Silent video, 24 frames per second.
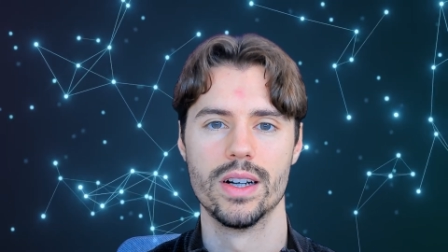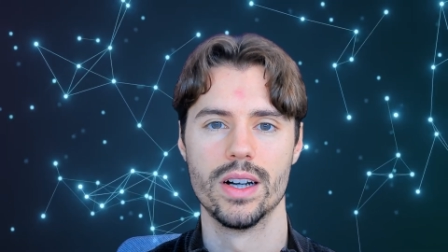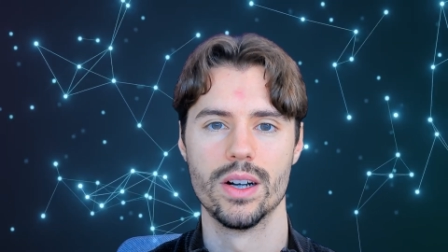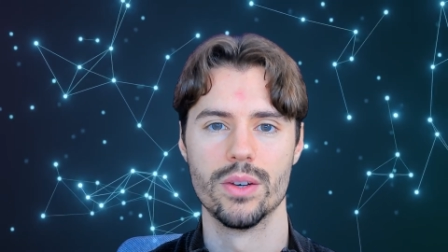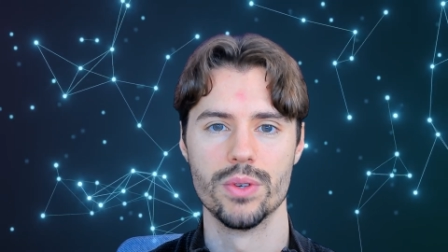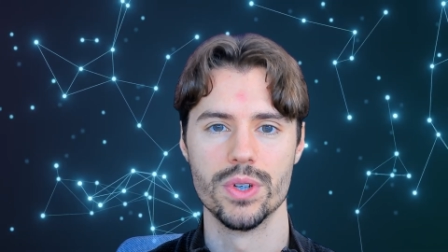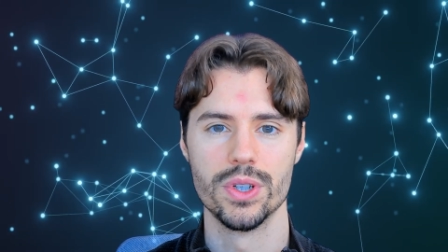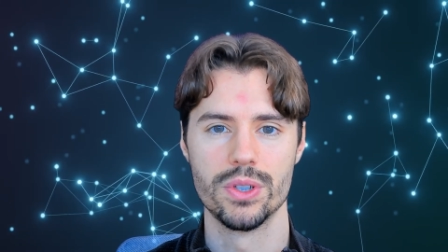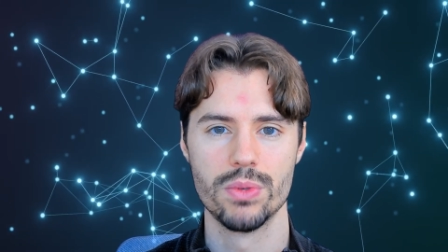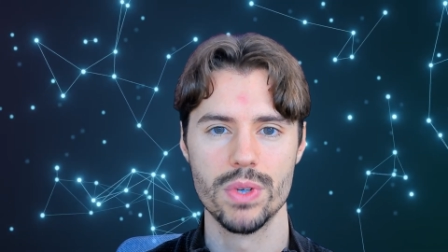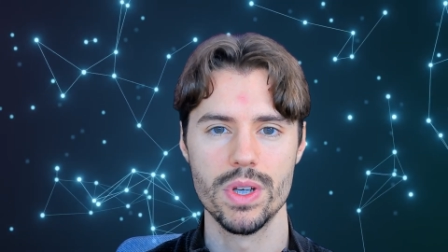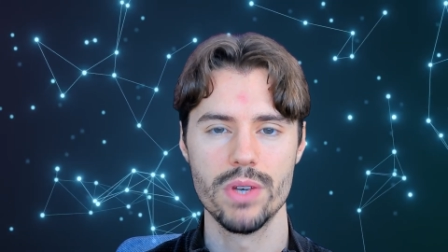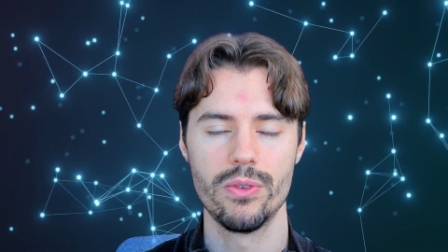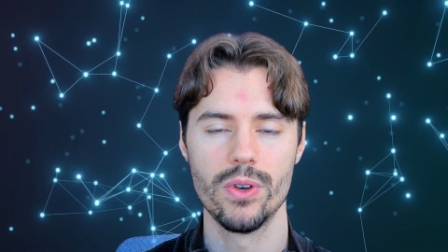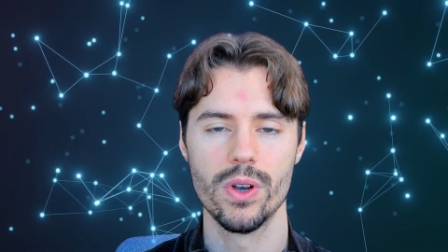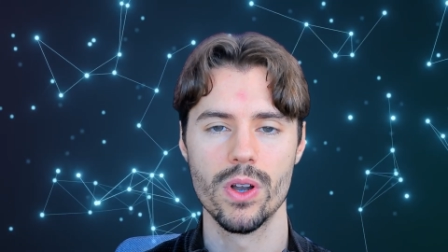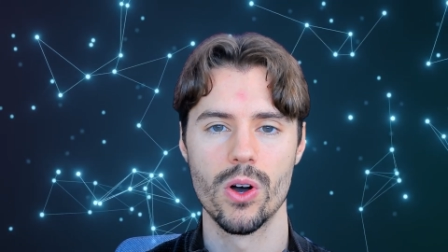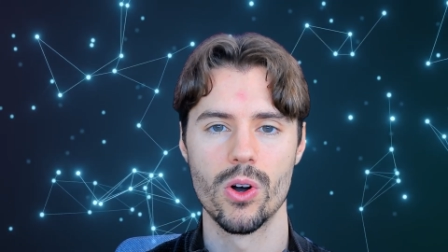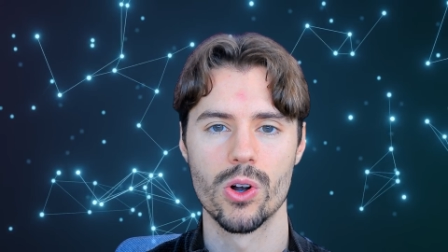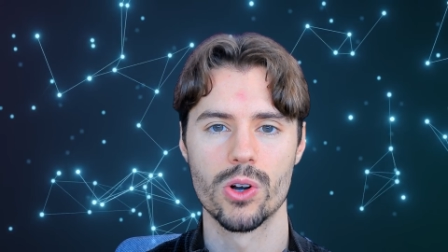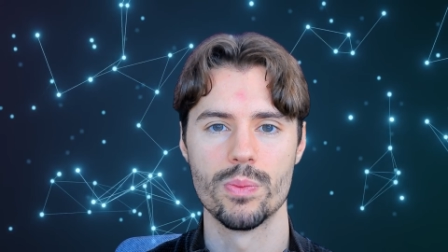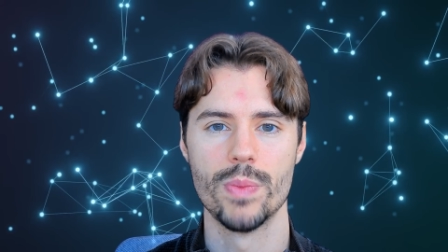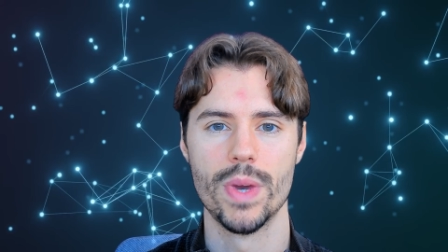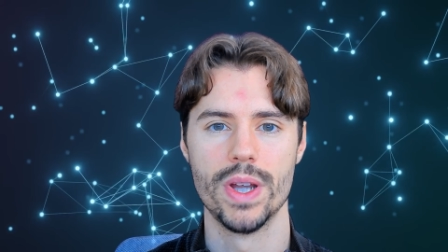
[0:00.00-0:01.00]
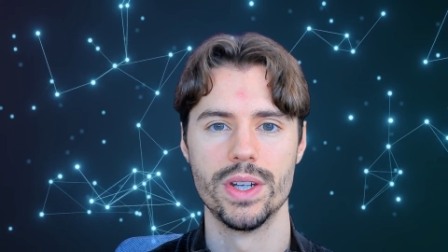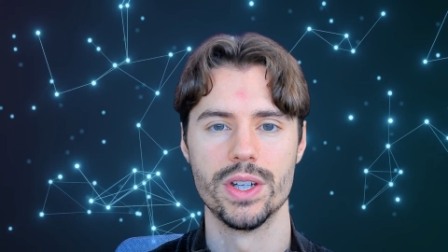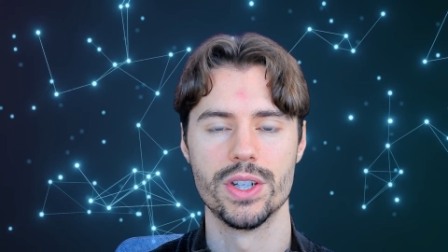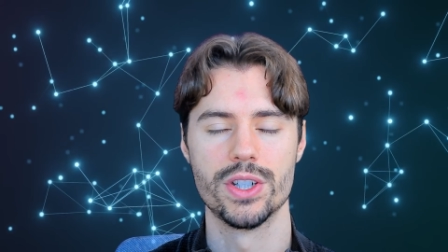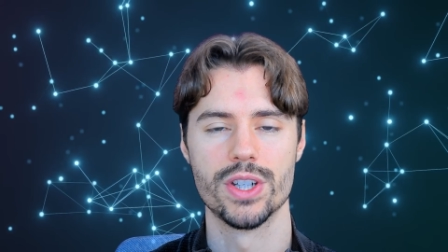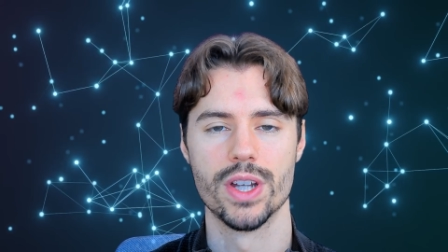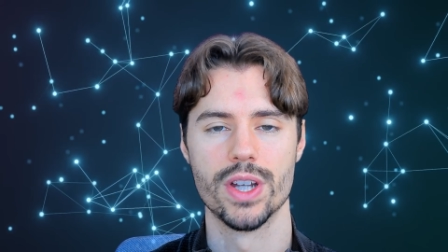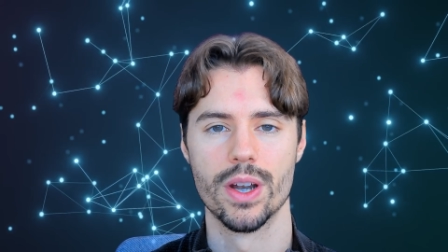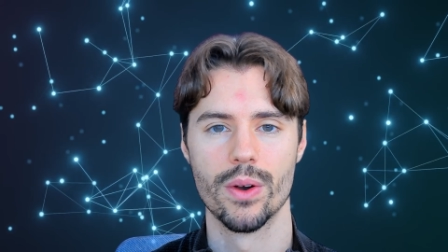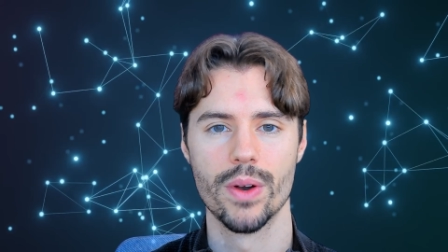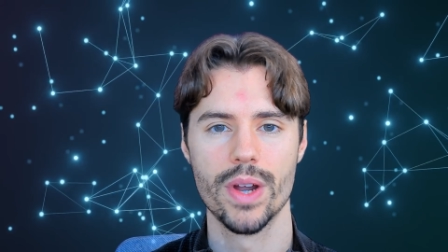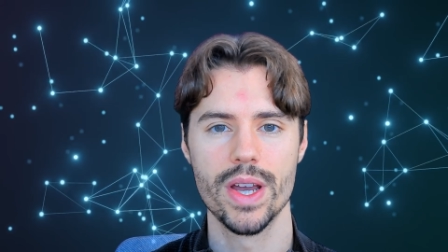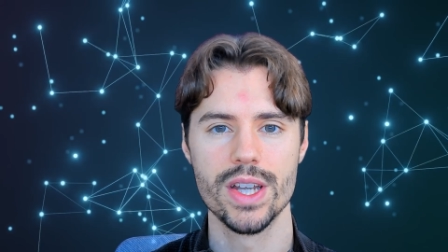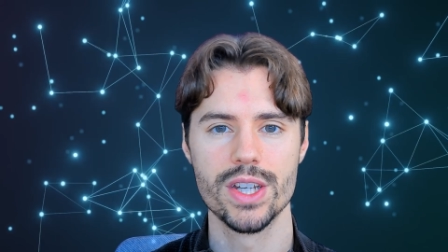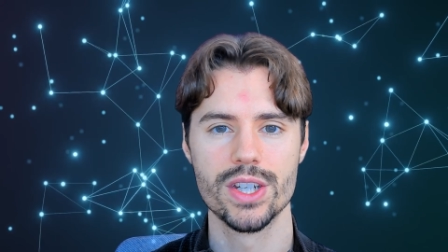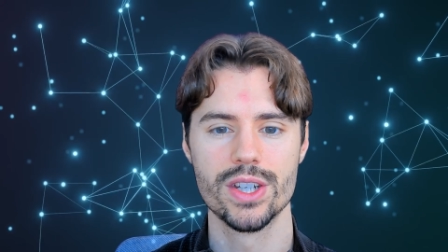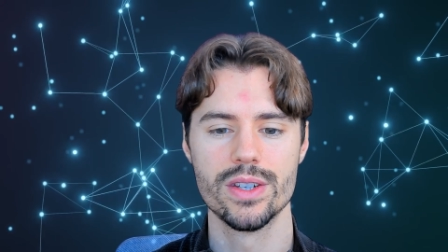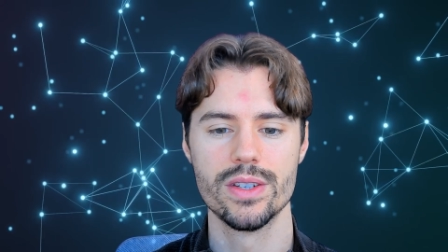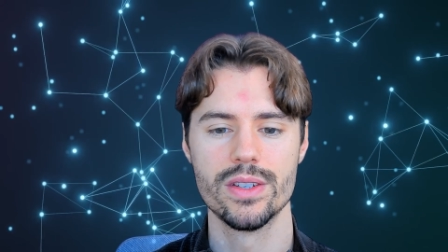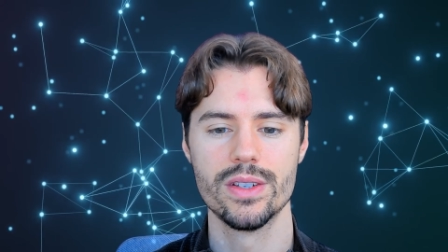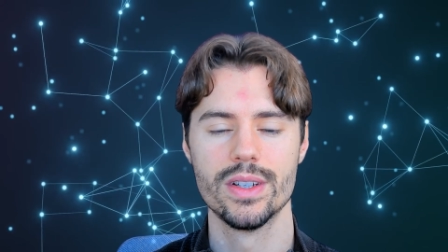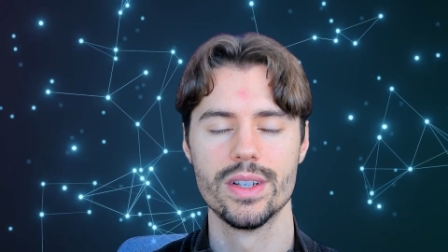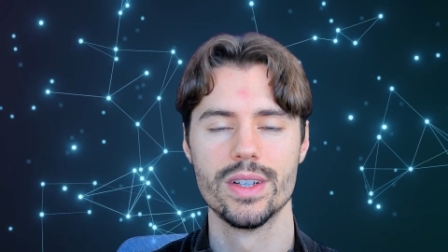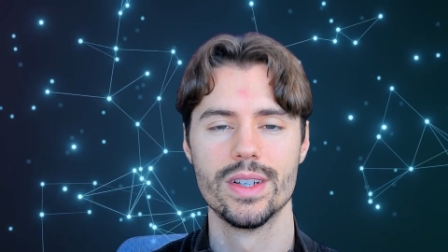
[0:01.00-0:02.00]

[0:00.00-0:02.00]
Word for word: retrieval augmented generation